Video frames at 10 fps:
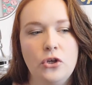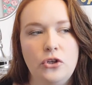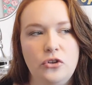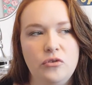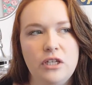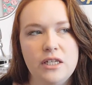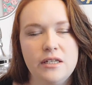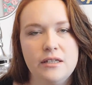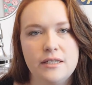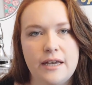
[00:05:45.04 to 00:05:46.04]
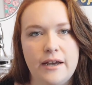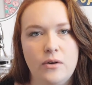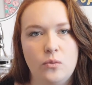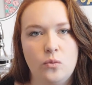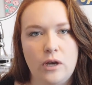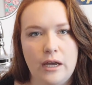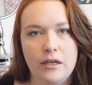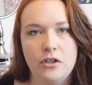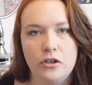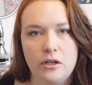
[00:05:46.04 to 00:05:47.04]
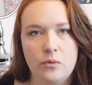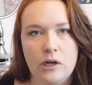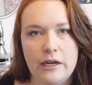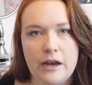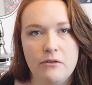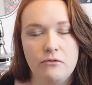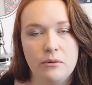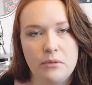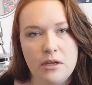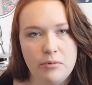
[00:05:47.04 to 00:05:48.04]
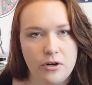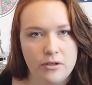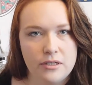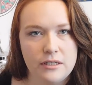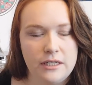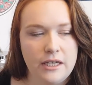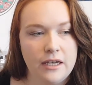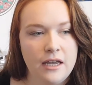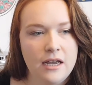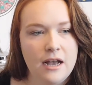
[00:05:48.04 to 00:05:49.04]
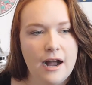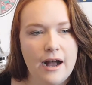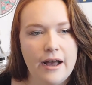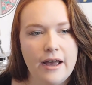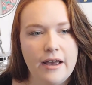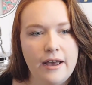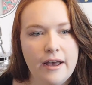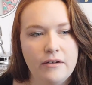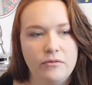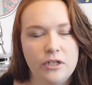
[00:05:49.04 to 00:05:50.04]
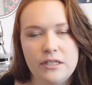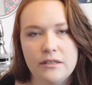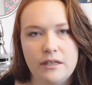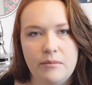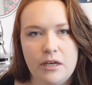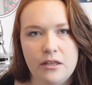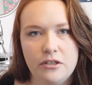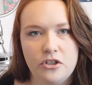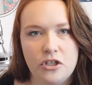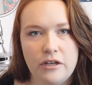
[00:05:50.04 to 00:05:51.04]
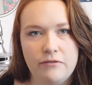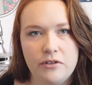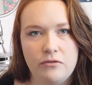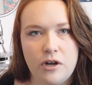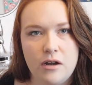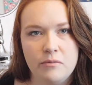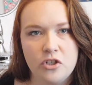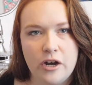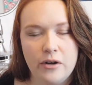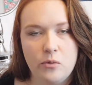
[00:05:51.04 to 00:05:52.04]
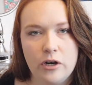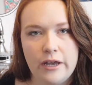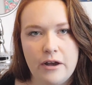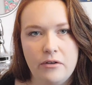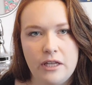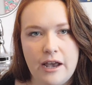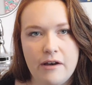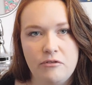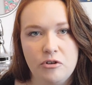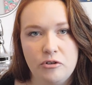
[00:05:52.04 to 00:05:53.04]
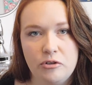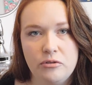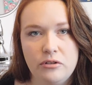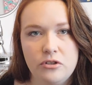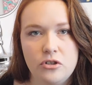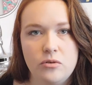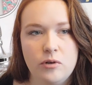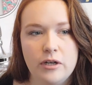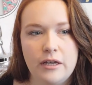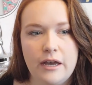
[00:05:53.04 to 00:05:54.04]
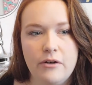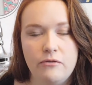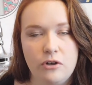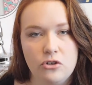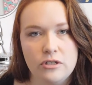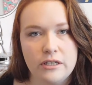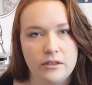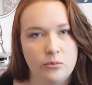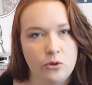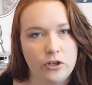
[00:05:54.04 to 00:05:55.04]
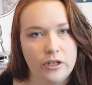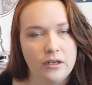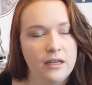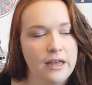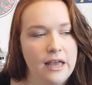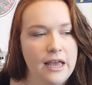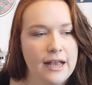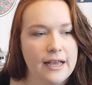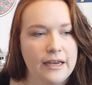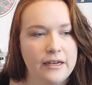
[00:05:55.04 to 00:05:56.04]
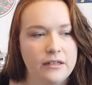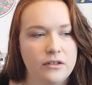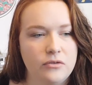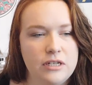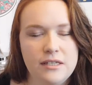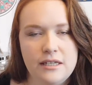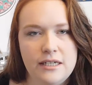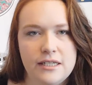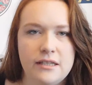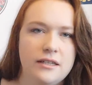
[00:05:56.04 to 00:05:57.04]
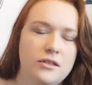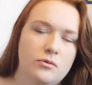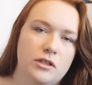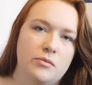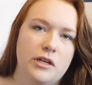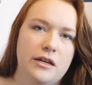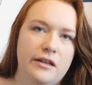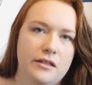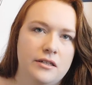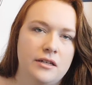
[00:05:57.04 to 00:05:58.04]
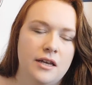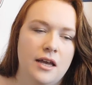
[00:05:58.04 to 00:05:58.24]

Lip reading: you need to decide when you're going to work out. For me personally, I have recently made the shift from trying to work out in the afternoon to working out first thing in the morning. And the reason that I did this was because